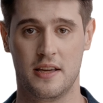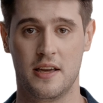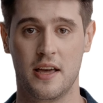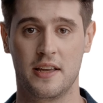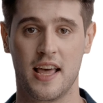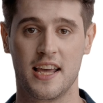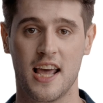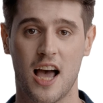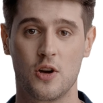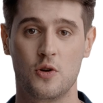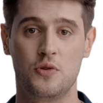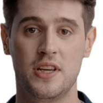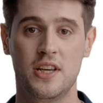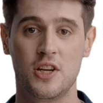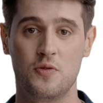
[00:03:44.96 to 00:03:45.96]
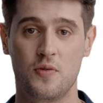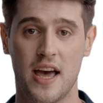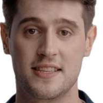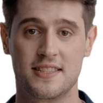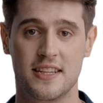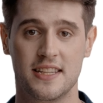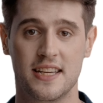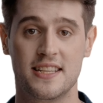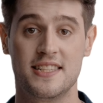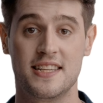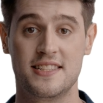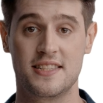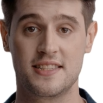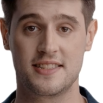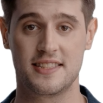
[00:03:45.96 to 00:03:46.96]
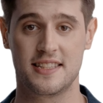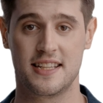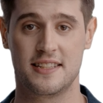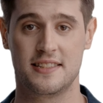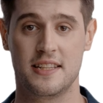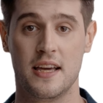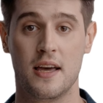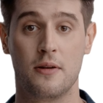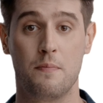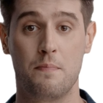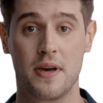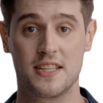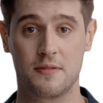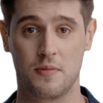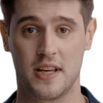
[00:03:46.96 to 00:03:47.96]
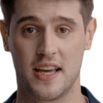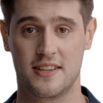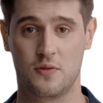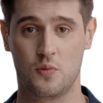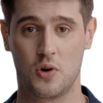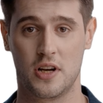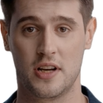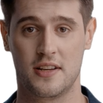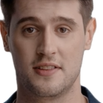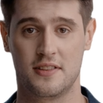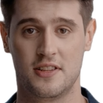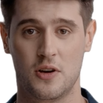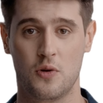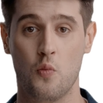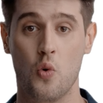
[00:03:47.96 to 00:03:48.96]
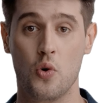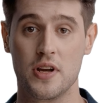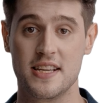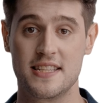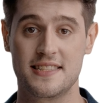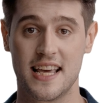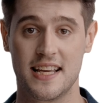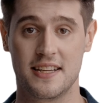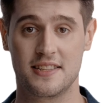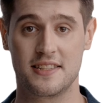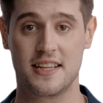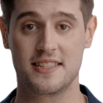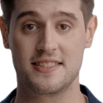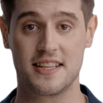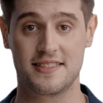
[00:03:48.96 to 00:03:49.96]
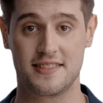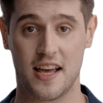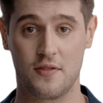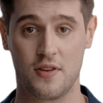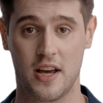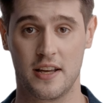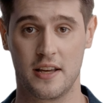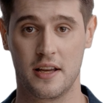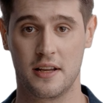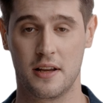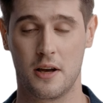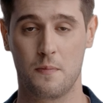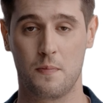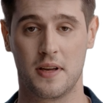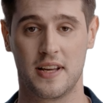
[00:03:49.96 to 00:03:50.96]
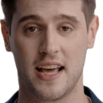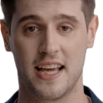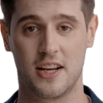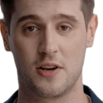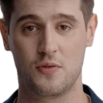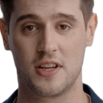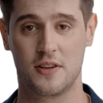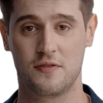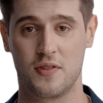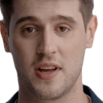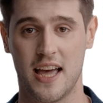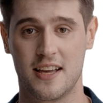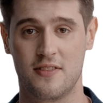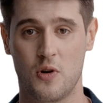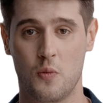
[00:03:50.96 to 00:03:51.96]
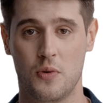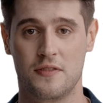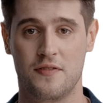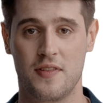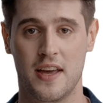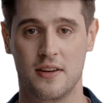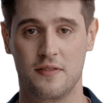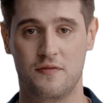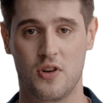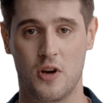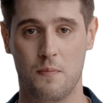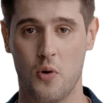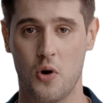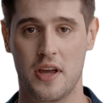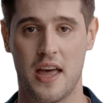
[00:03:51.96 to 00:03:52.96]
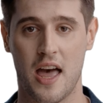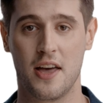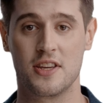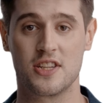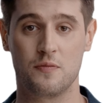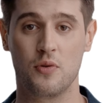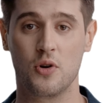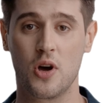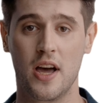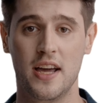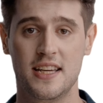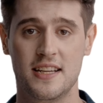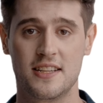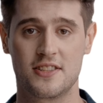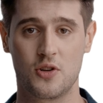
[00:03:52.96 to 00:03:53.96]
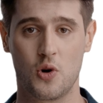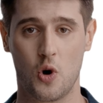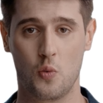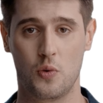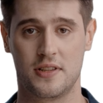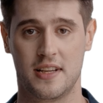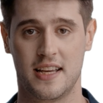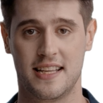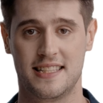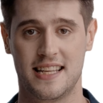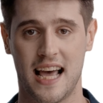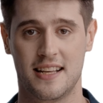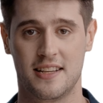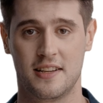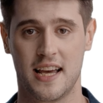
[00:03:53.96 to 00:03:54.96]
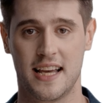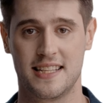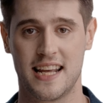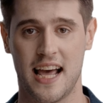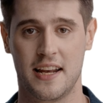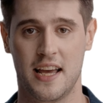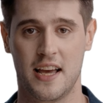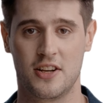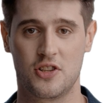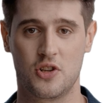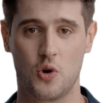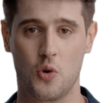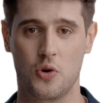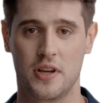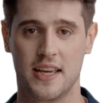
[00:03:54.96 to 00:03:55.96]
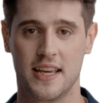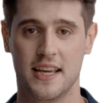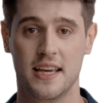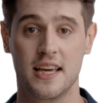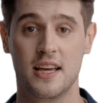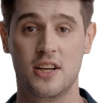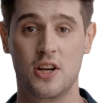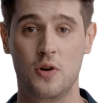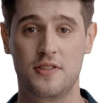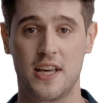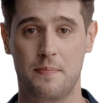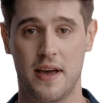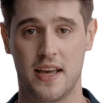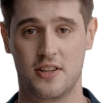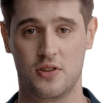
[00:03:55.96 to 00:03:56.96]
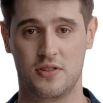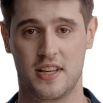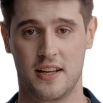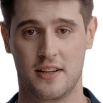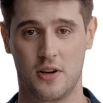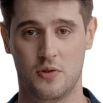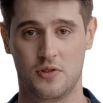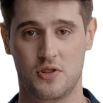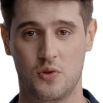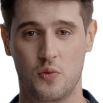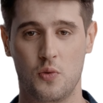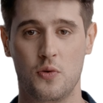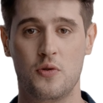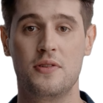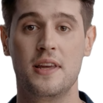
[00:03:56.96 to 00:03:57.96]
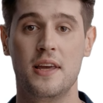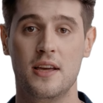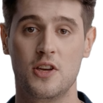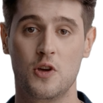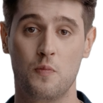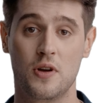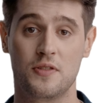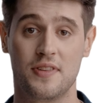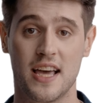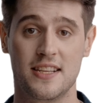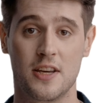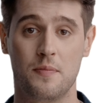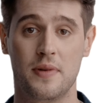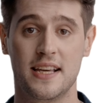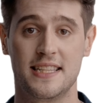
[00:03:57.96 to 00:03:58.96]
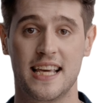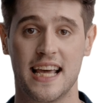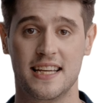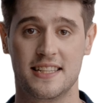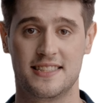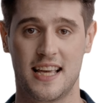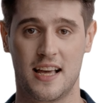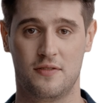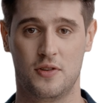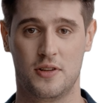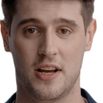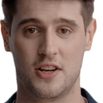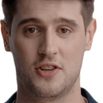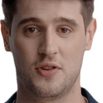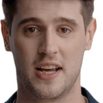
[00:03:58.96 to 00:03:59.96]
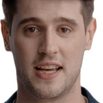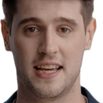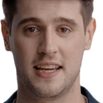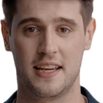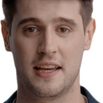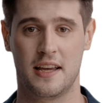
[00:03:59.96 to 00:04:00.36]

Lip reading: They not only correct inconsistencies, misplaced words, wordy sentences, etc., but they can rephrase what we've written for a more knowledgeable audience or with an intent like telling a story. Note that by using those tools, you provide them a data set for their training.